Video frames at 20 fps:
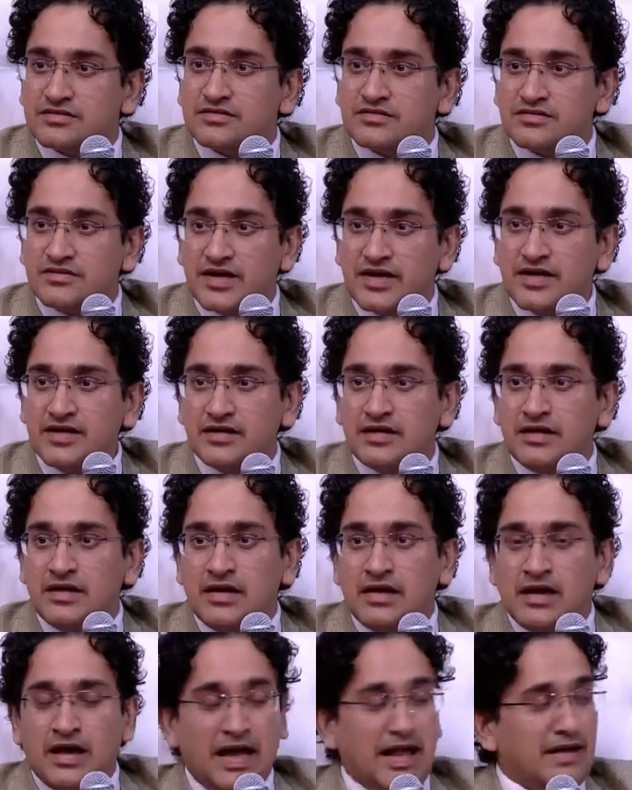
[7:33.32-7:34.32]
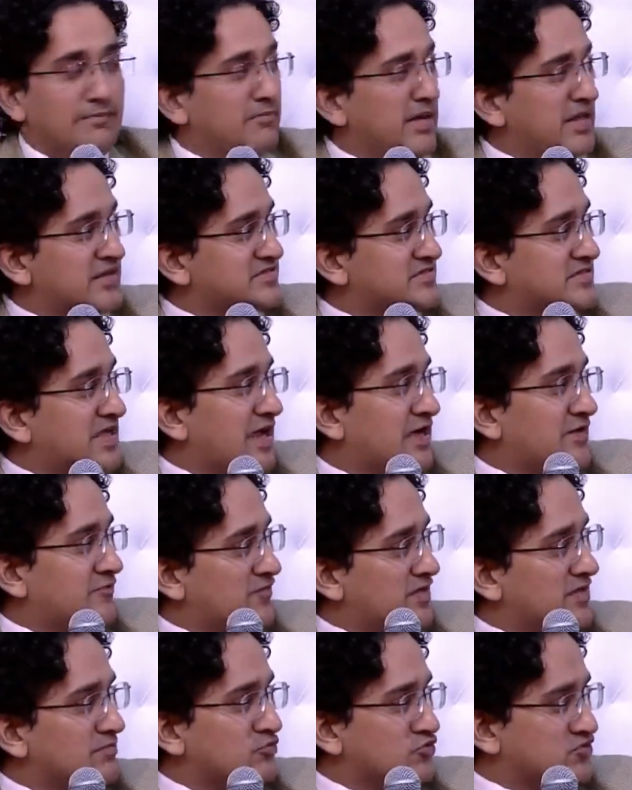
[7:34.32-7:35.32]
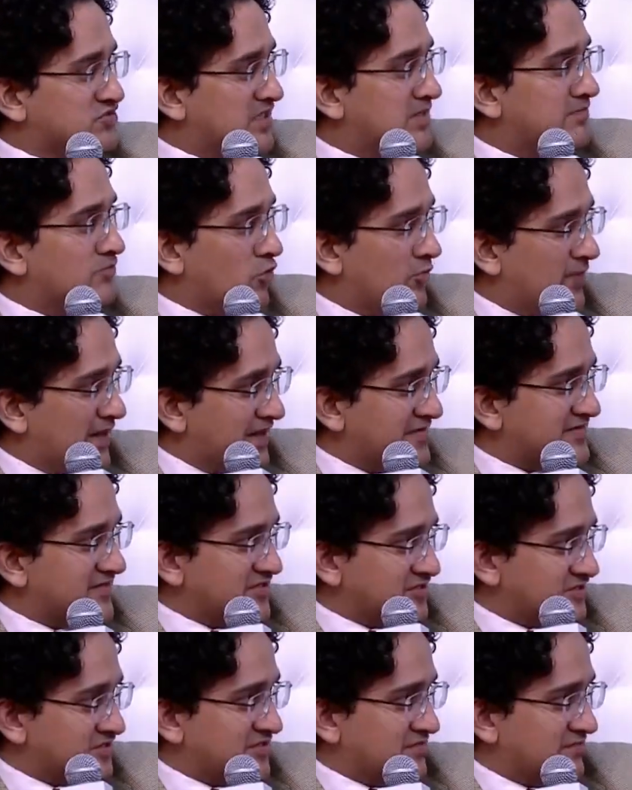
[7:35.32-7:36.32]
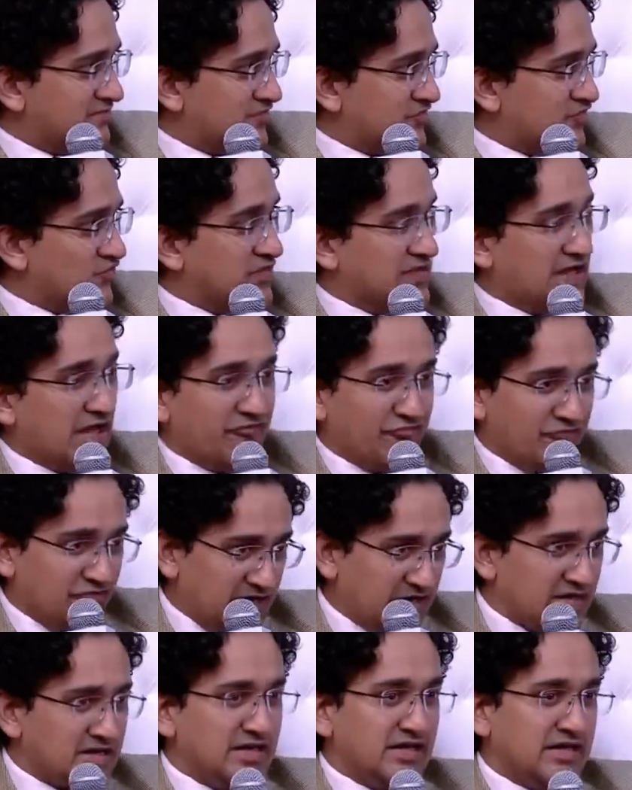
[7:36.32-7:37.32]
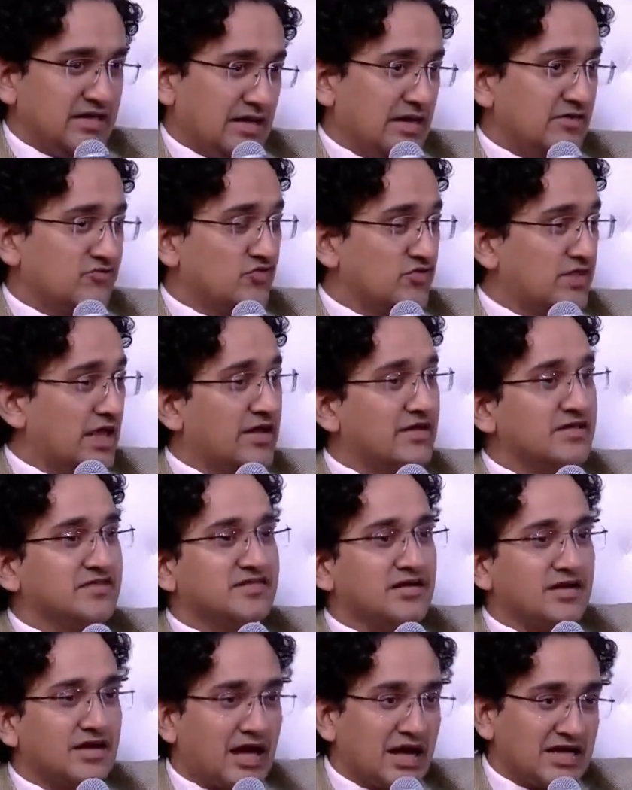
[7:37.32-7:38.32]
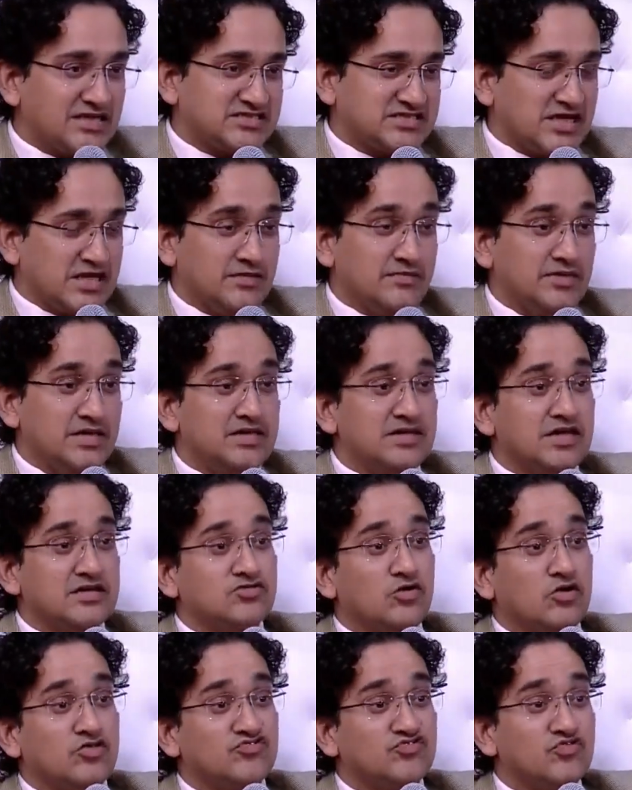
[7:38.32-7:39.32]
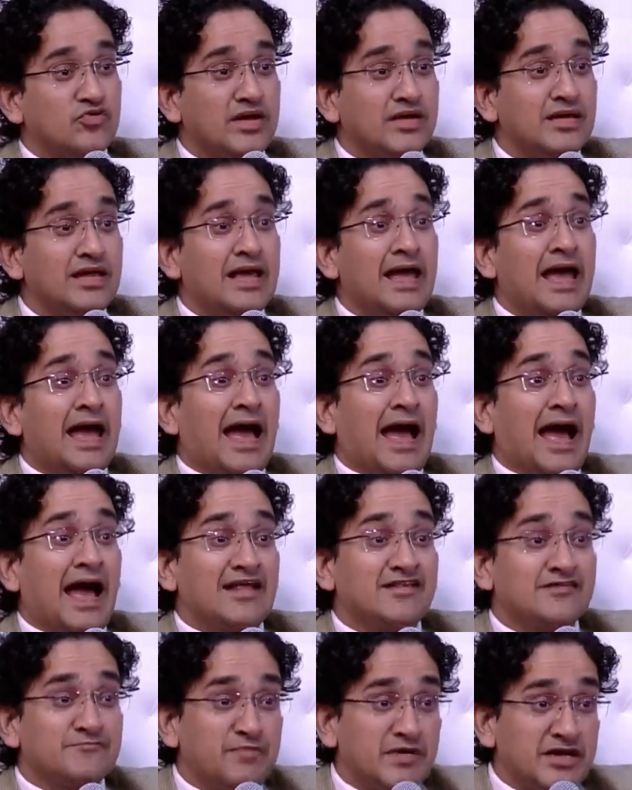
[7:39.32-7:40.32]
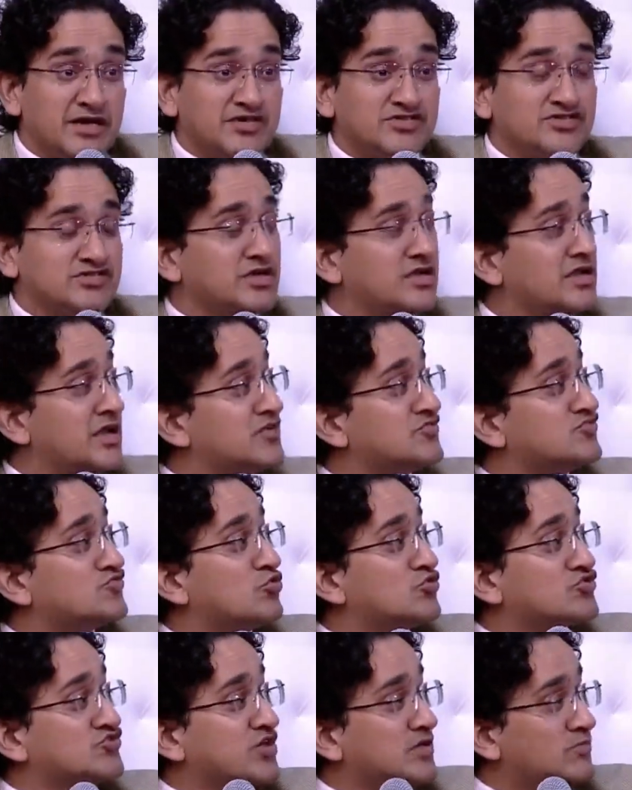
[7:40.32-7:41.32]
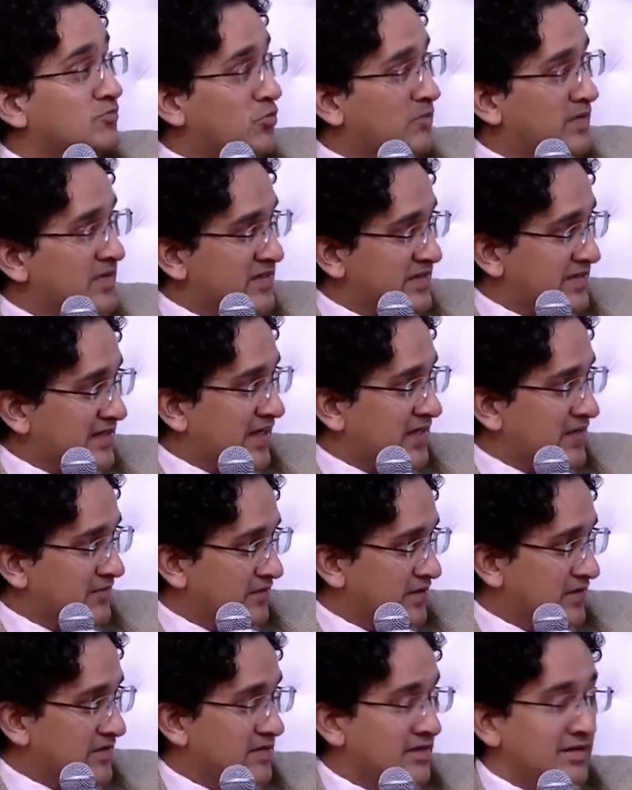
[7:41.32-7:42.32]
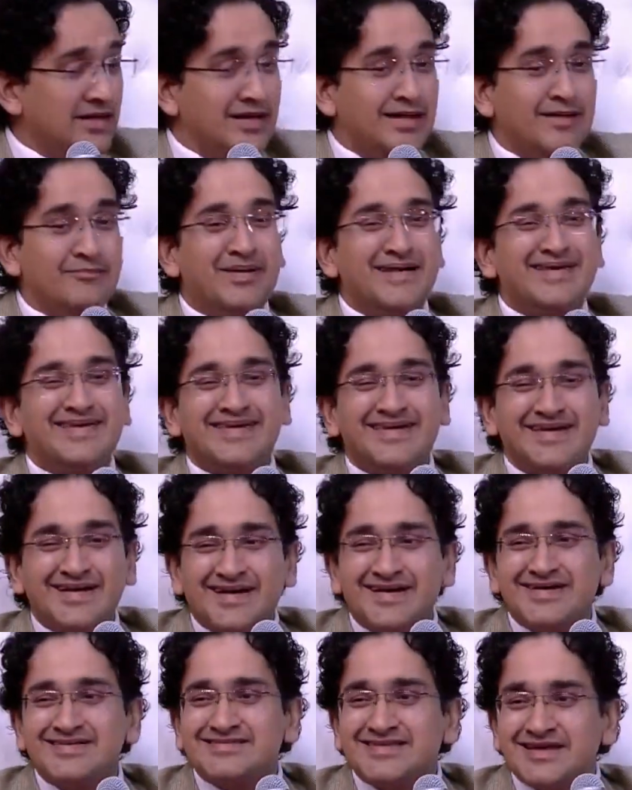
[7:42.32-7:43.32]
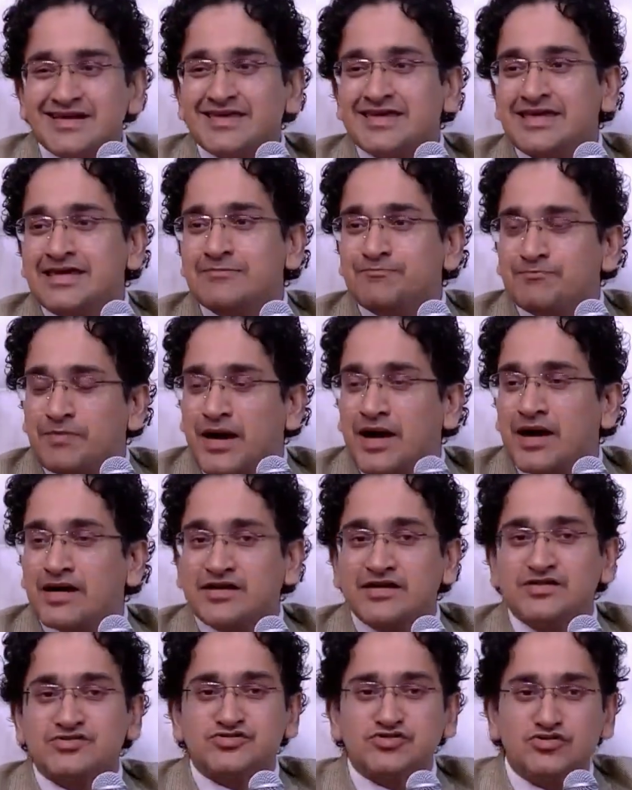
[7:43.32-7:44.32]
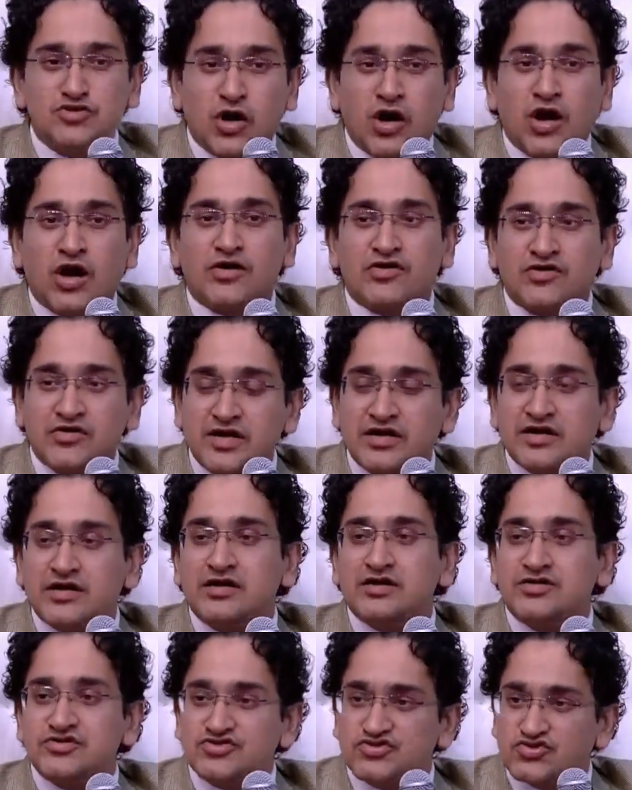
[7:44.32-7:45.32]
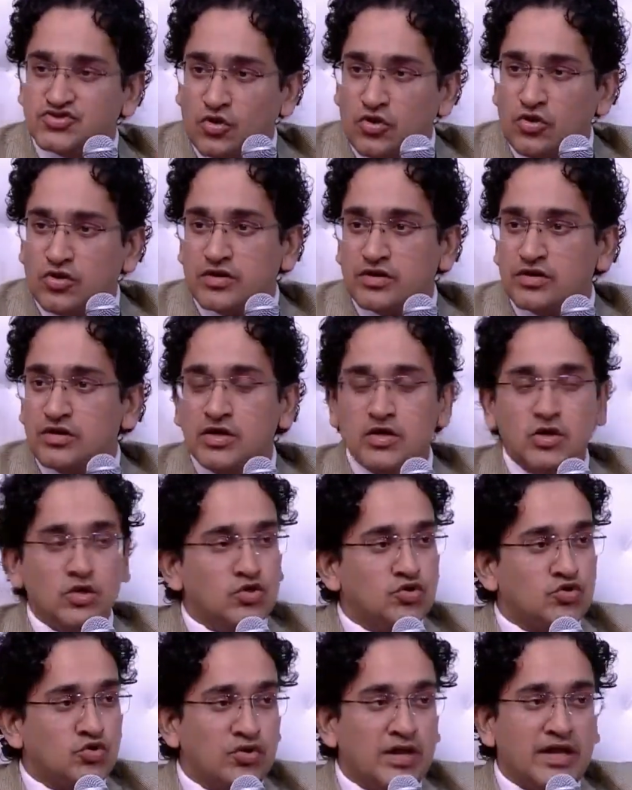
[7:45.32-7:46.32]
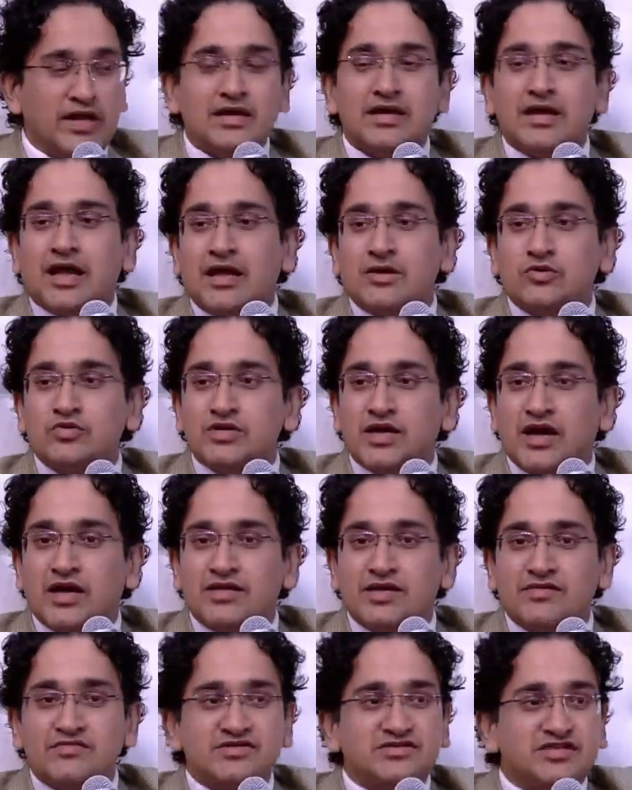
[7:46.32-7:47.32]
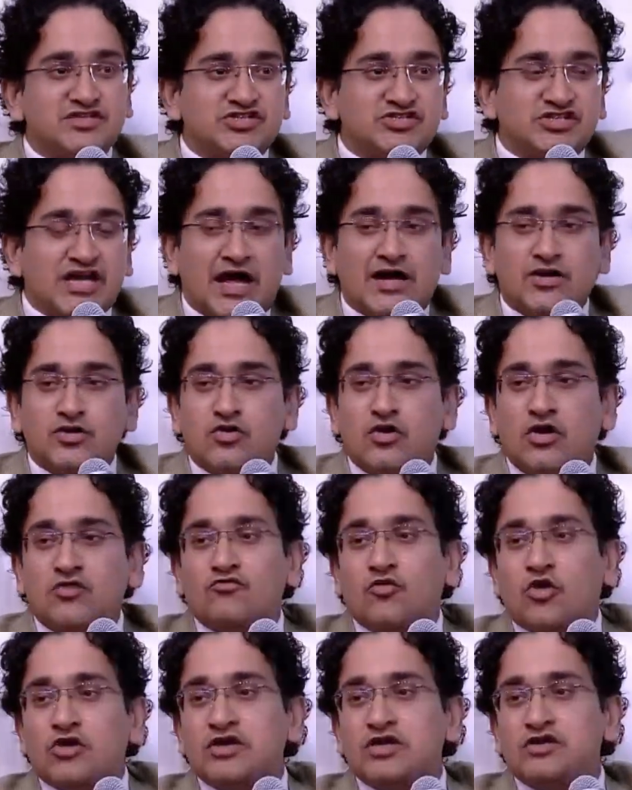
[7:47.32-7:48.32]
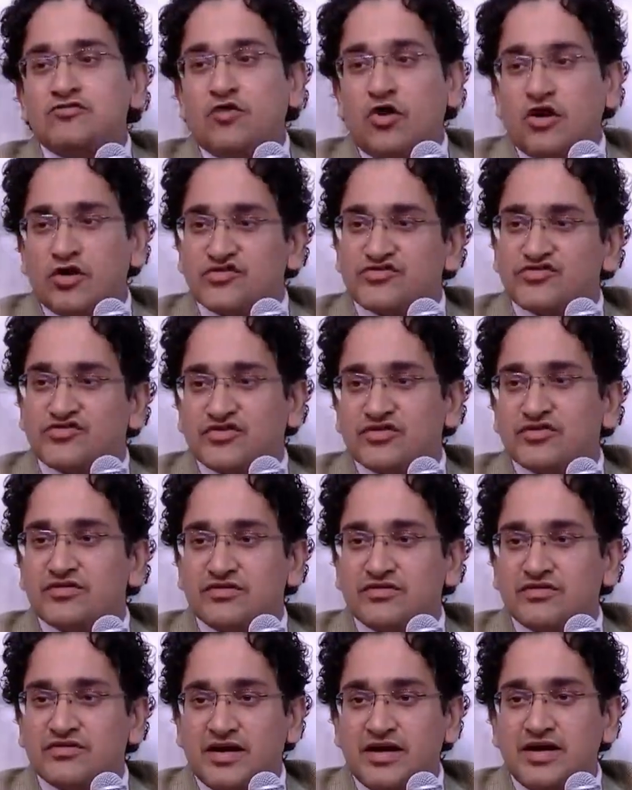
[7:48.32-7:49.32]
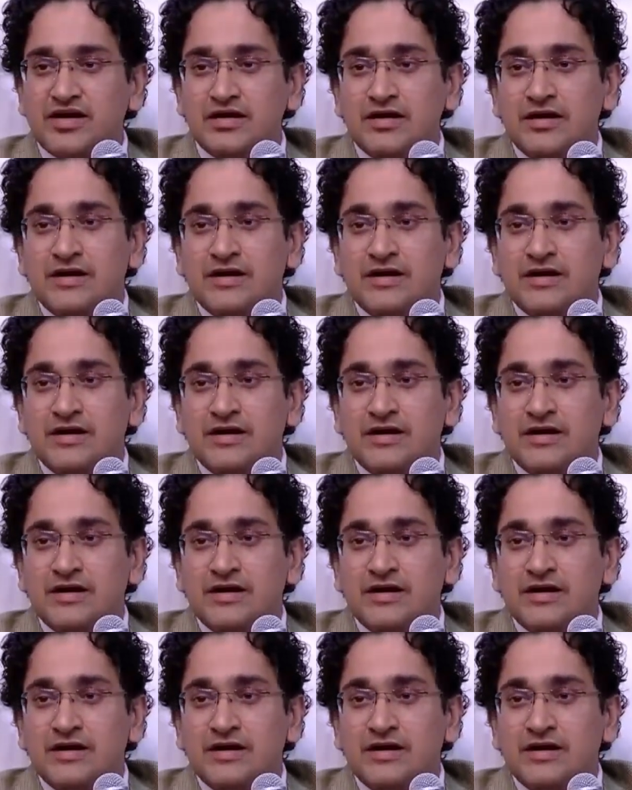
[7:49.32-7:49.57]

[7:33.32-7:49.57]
right? And mixed that with Muslim mobilization. So definitely, so there is a caste element. There's also an aspirational and social mobility element. But here's the key part. It's not written in stone. Today, Lalu Yadav is a shadow of what he was, right?